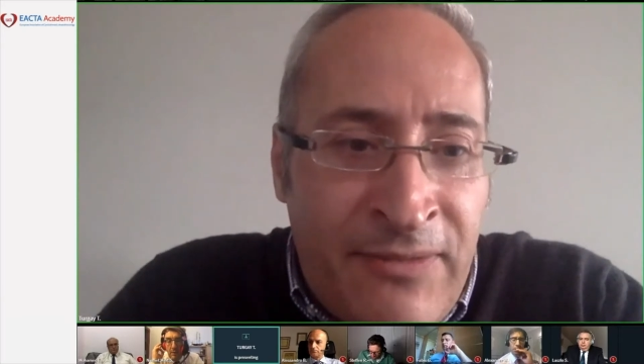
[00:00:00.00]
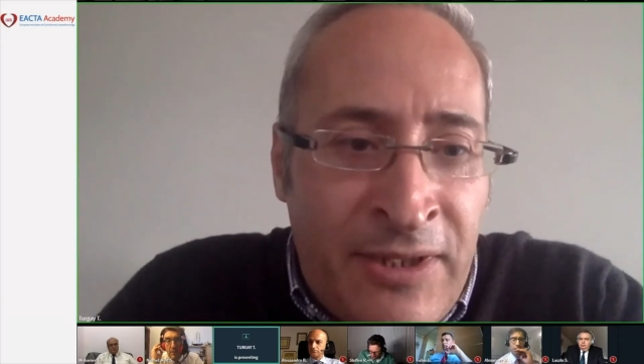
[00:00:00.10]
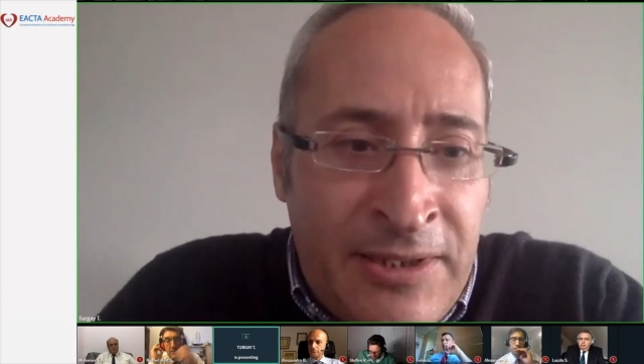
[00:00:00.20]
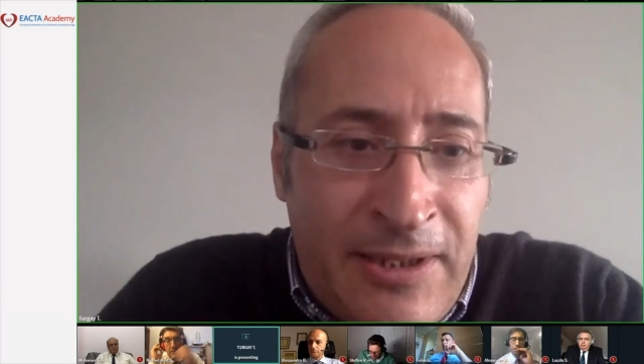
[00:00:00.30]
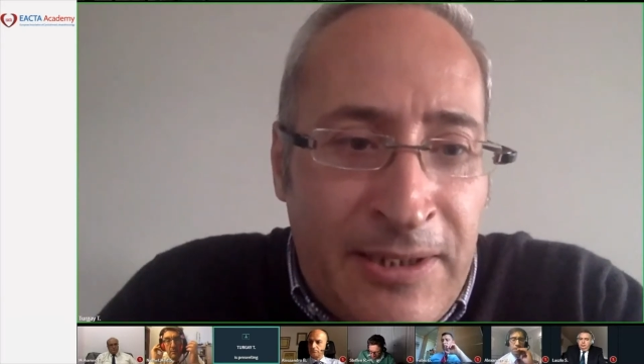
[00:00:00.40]

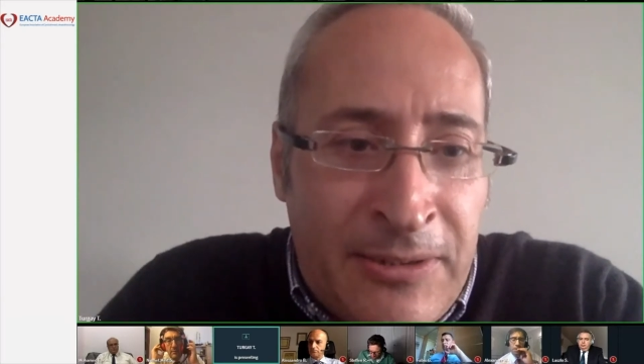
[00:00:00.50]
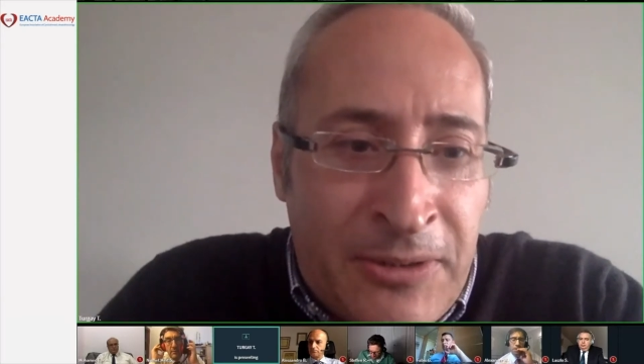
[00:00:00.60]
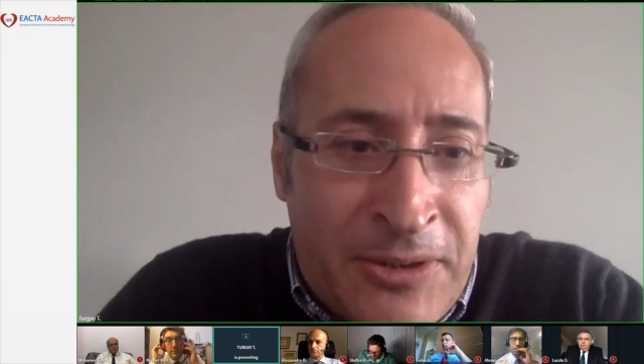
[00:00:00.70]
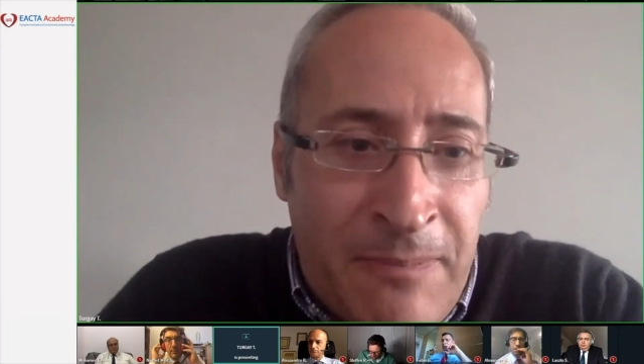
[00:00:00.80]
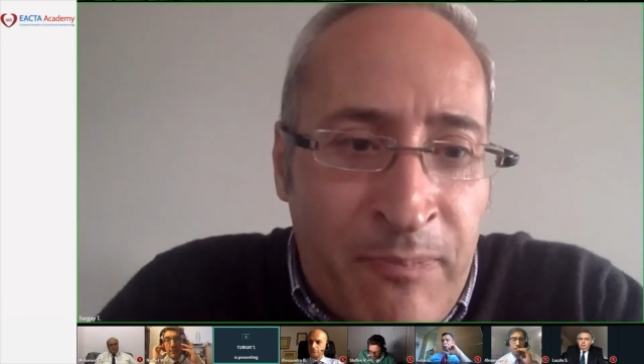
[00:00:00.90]
So we
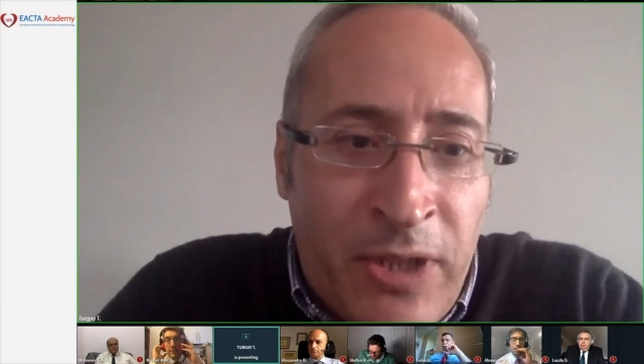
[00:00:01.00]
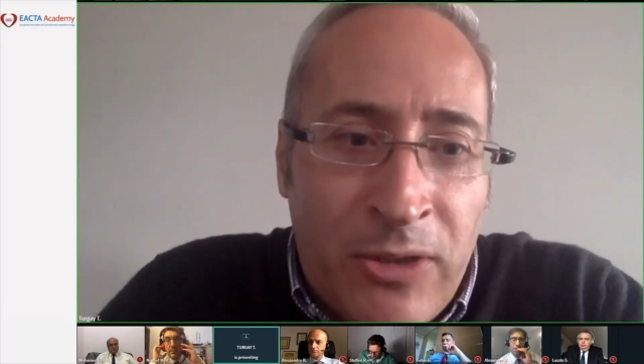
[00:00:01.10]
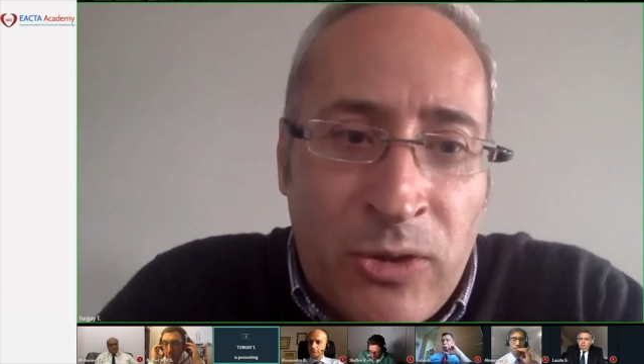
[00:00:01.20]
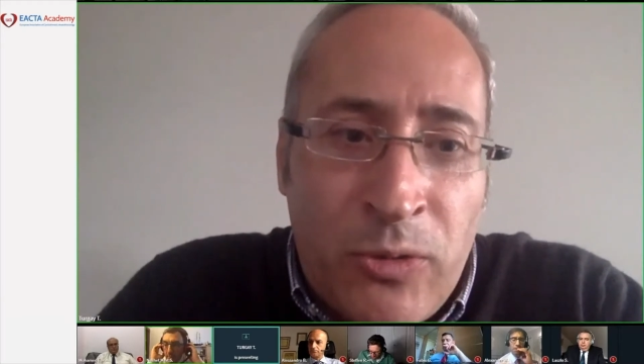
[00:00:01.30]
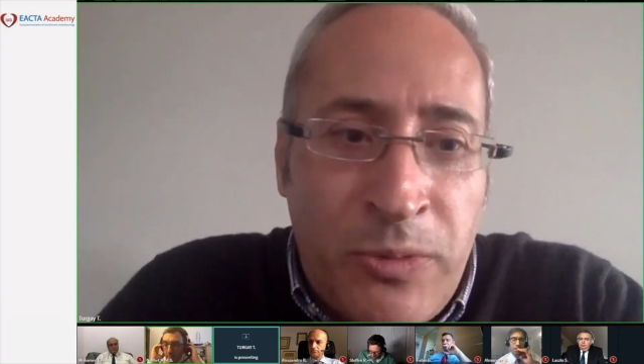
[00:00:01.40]
didn't
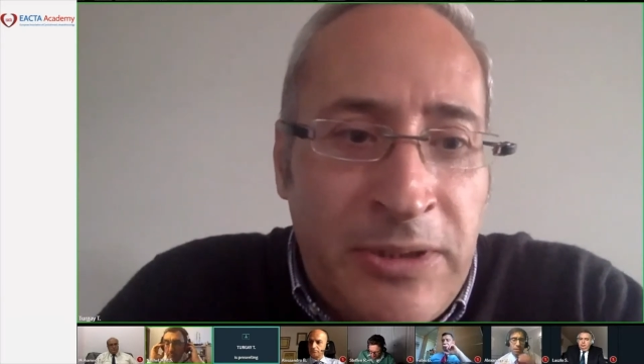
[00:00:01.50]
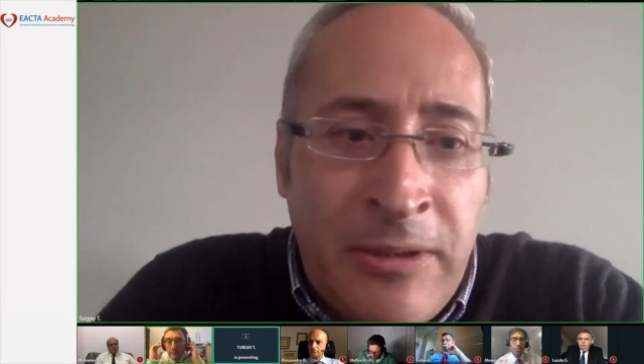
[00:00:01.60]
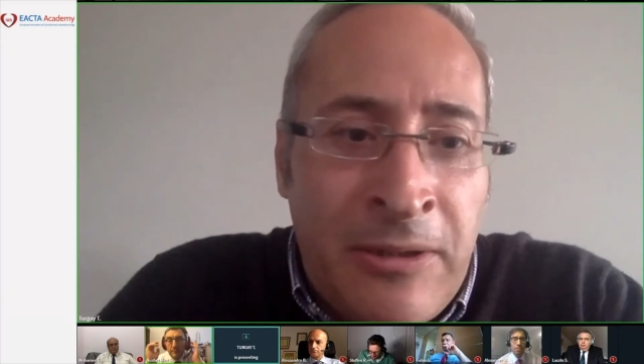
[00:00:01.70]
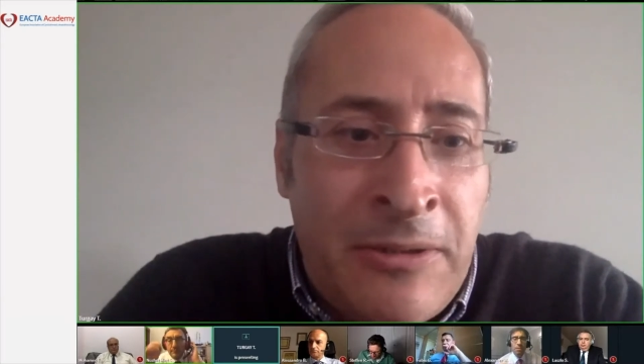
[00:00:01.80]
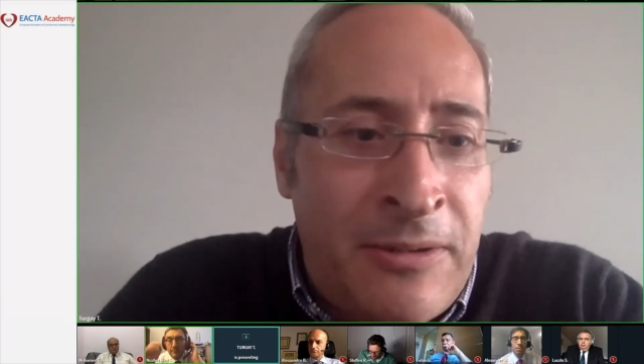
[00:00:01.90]
need
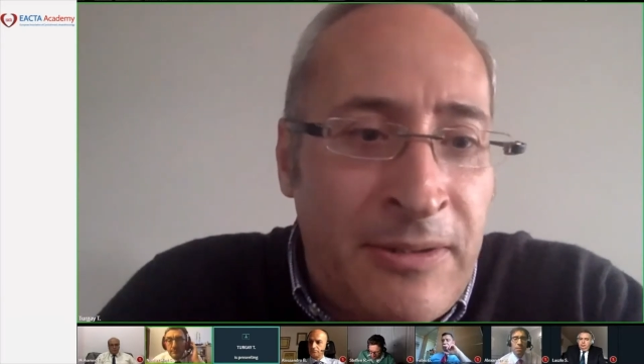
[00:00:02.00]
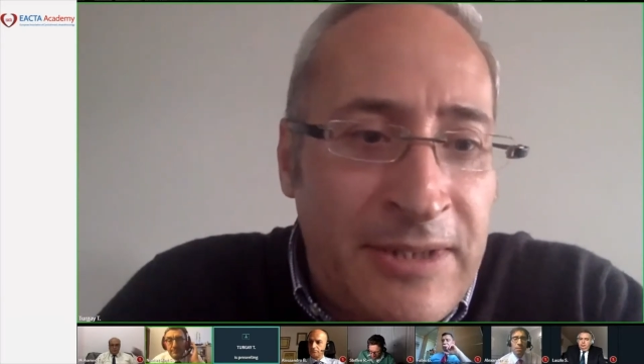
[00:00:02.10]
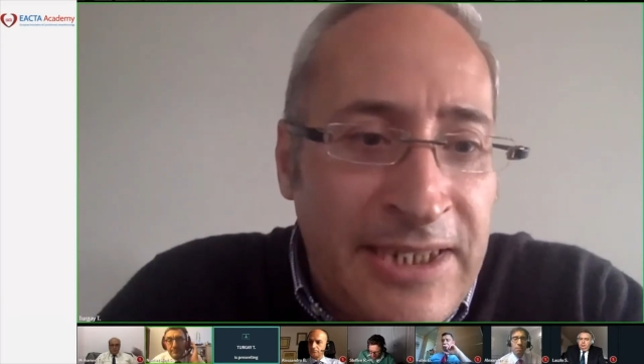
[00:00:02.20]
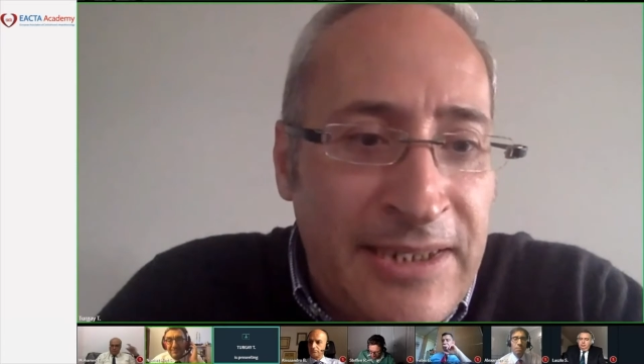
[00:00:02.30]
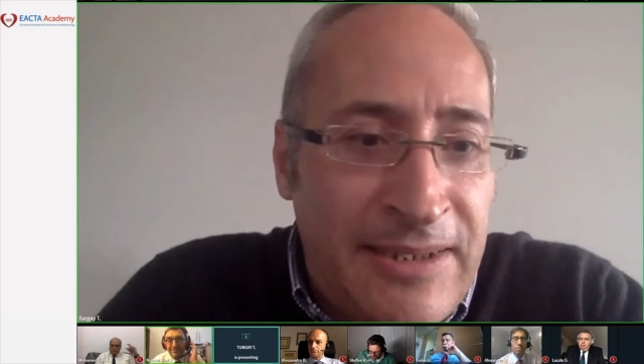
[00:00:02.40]
to buy
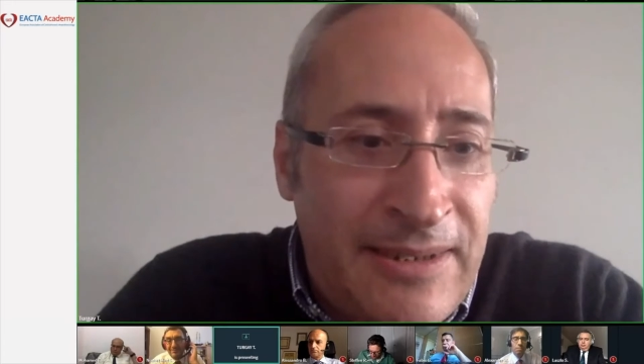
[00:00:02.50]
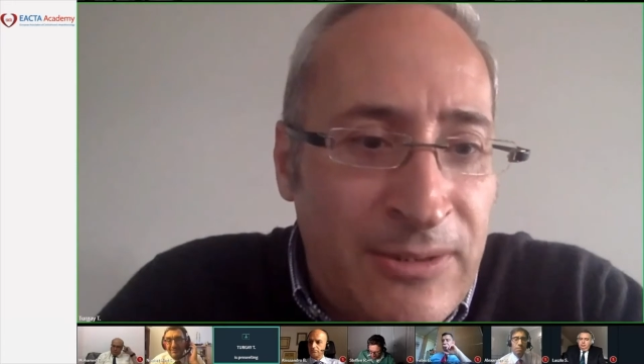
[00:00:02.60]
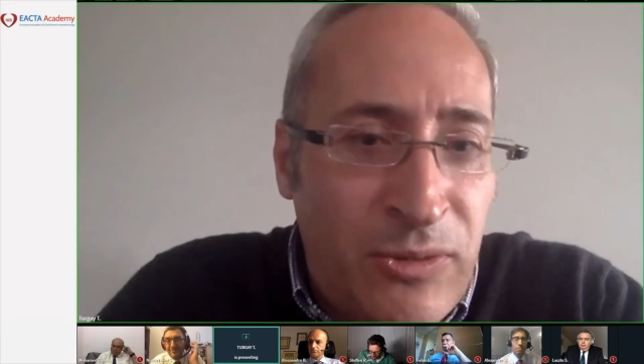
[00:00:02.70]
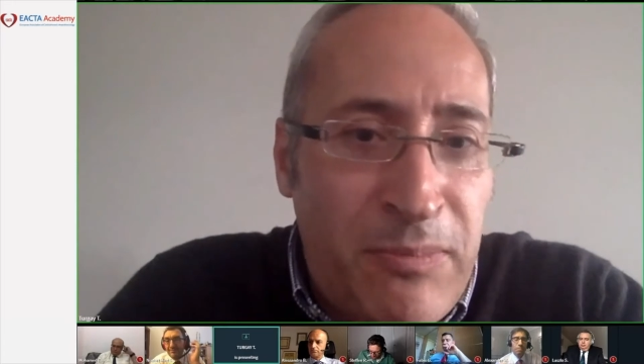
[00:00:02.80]
any.